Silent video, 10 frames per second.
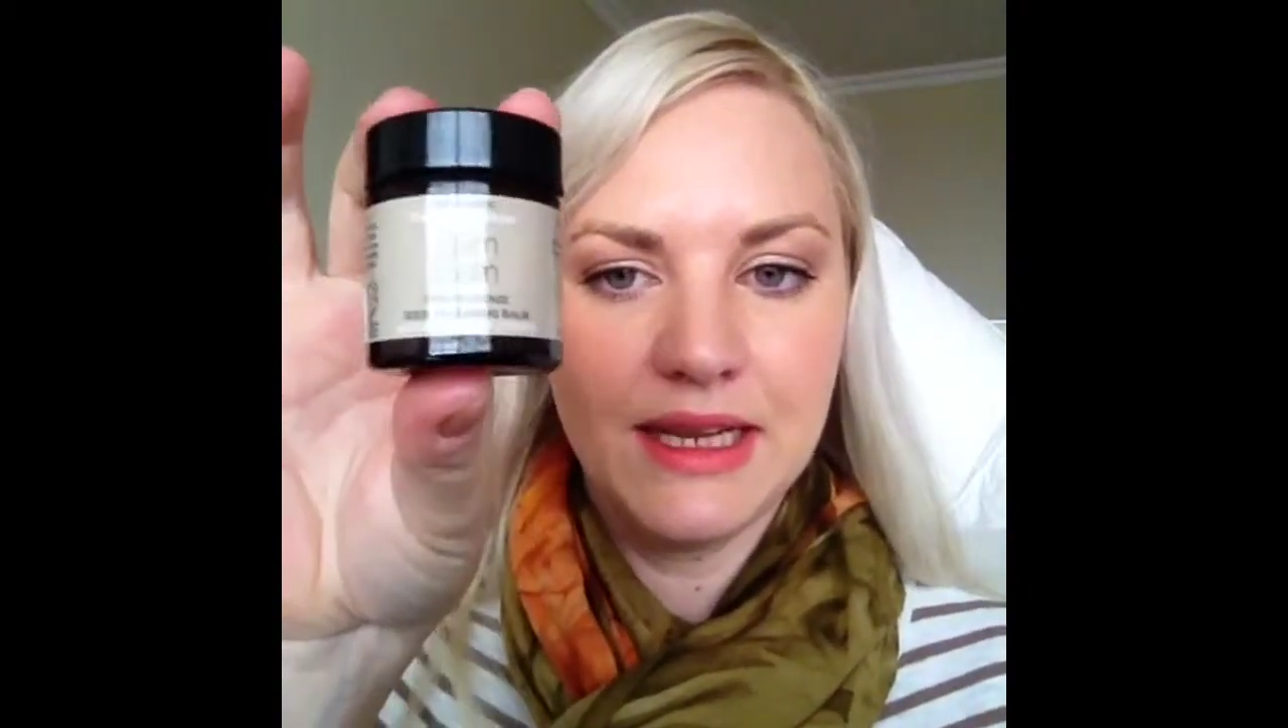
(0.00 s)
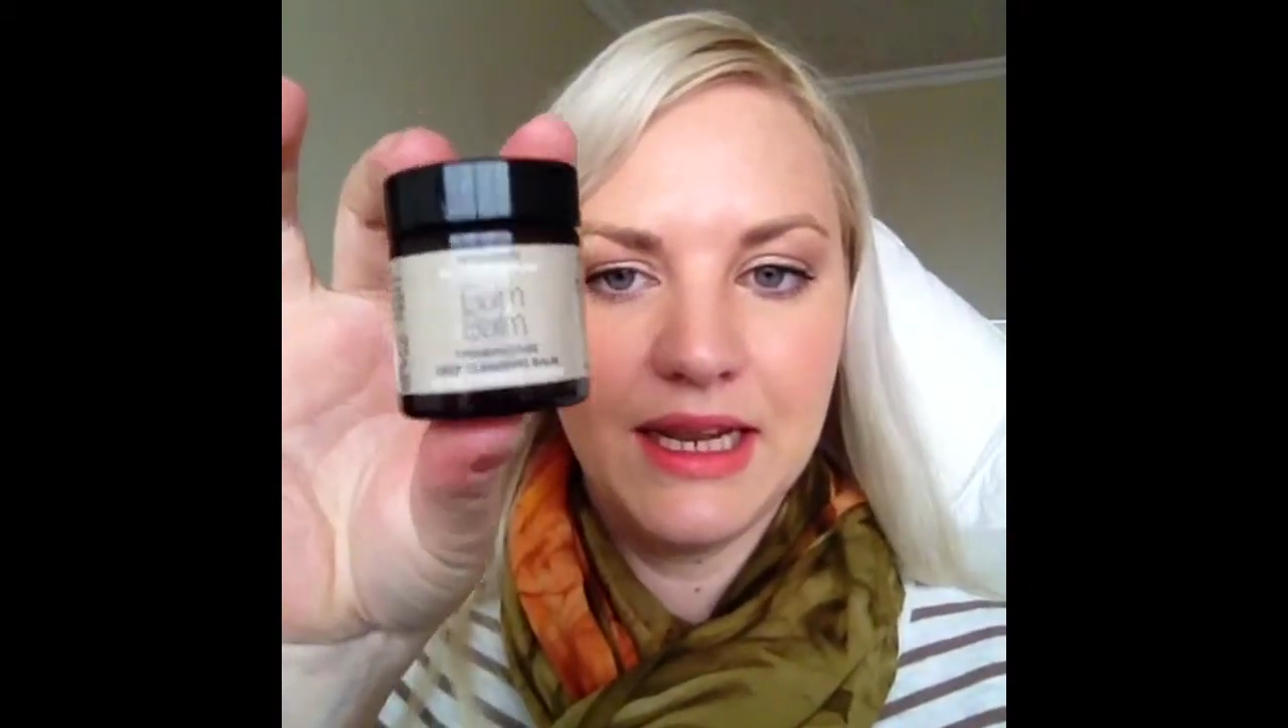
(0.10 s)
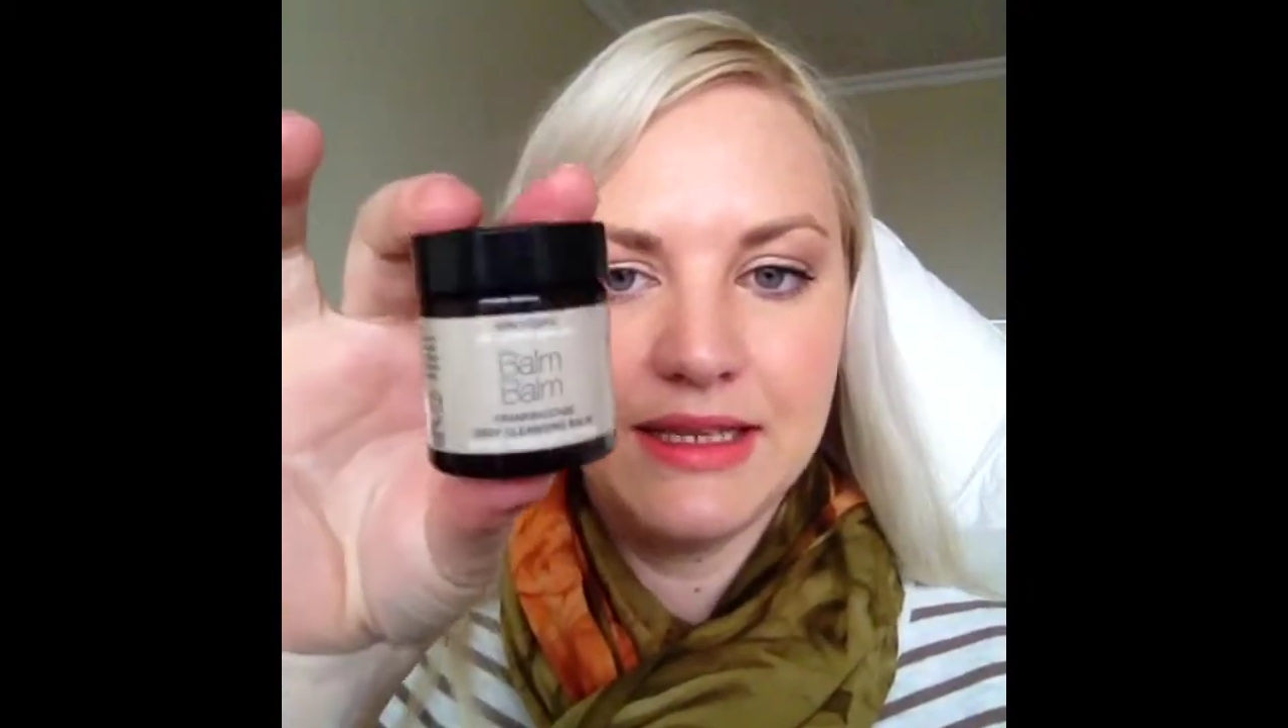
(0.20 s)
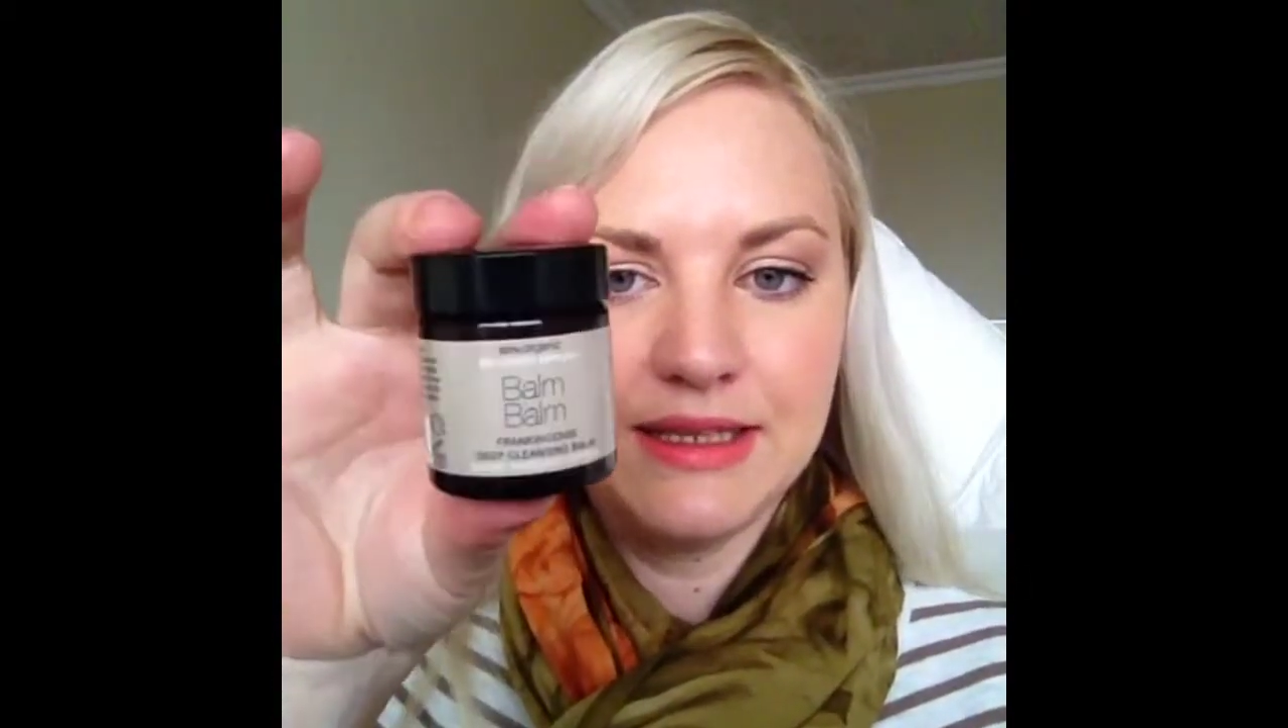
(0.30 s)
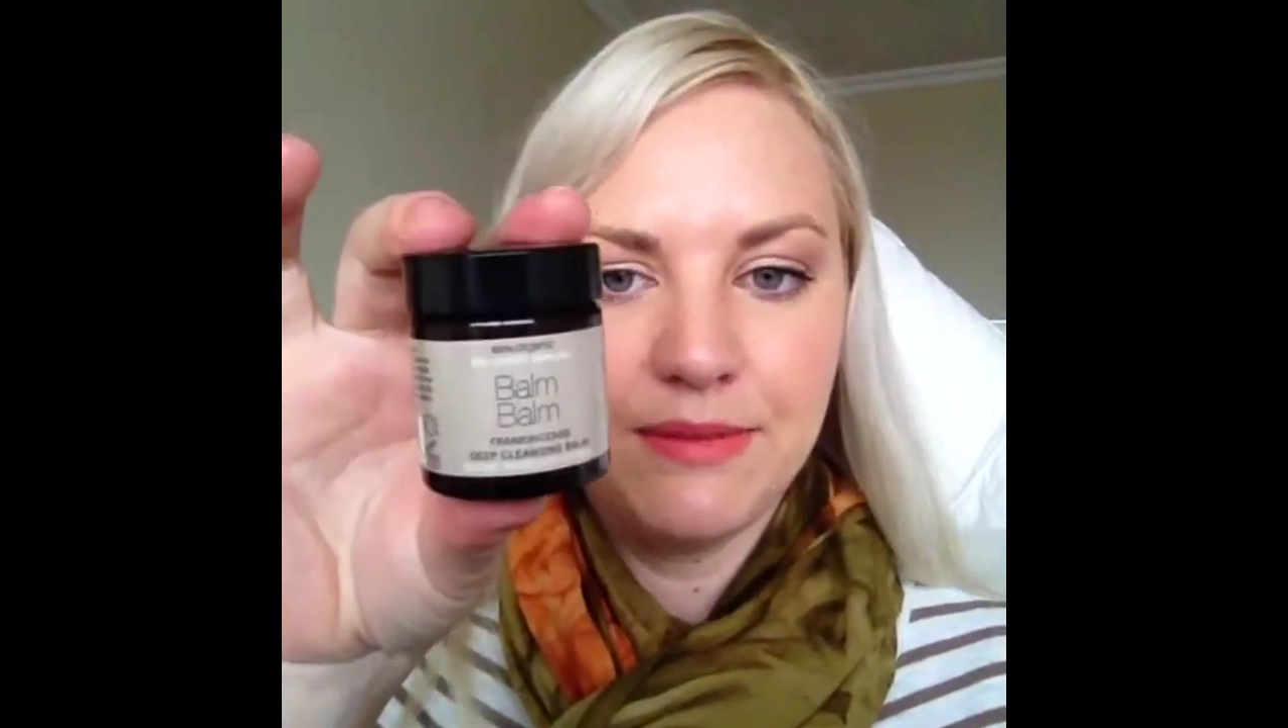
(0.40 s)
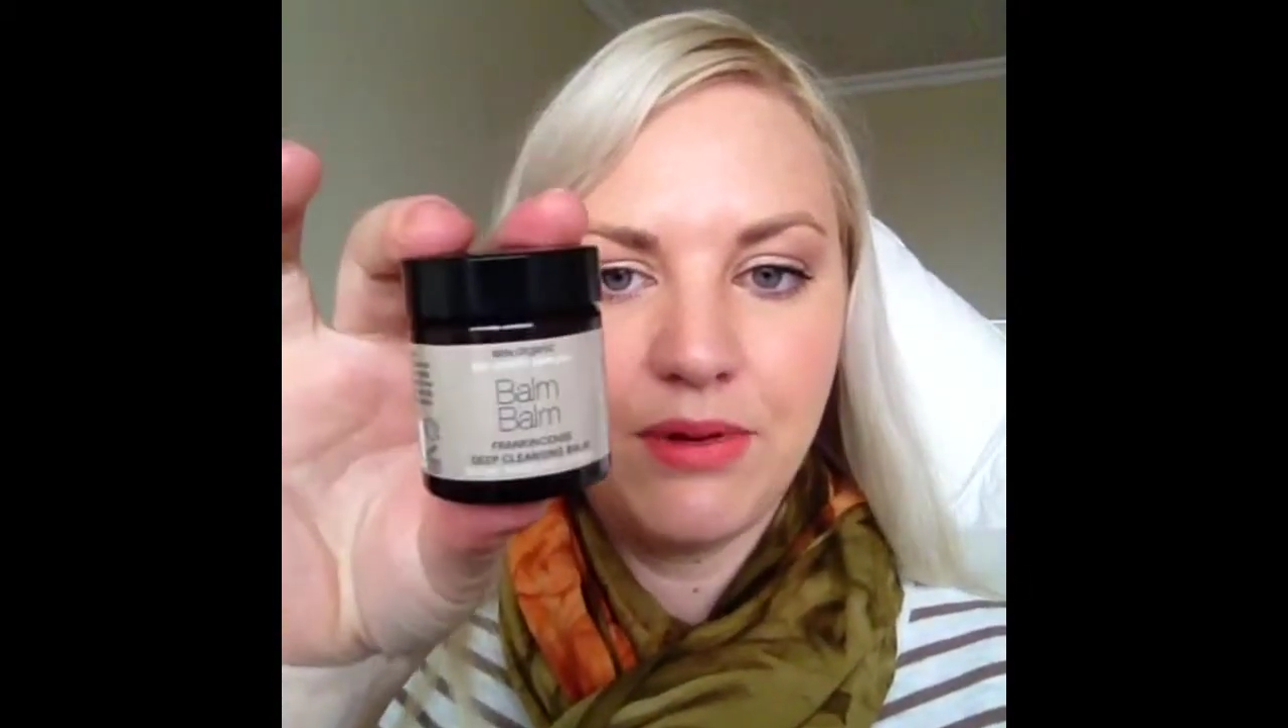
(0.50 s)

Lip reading: Cleansing